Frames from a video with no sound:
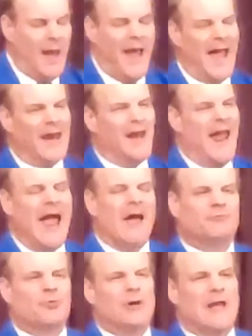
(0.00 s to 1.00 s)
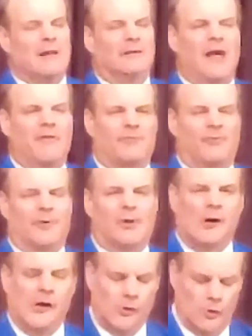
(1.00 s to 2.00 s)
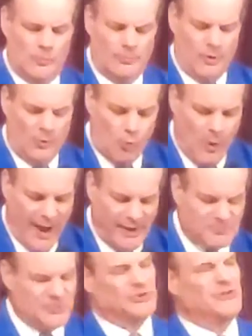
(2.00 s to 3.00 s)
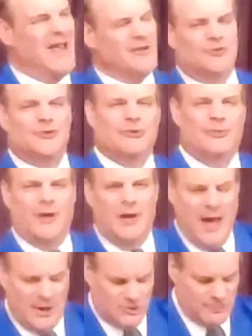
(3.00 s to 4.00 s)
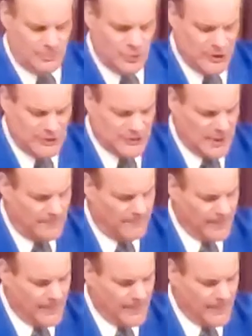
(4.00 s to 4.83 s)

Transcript: And after he left their home, the wife said to the husband, she said,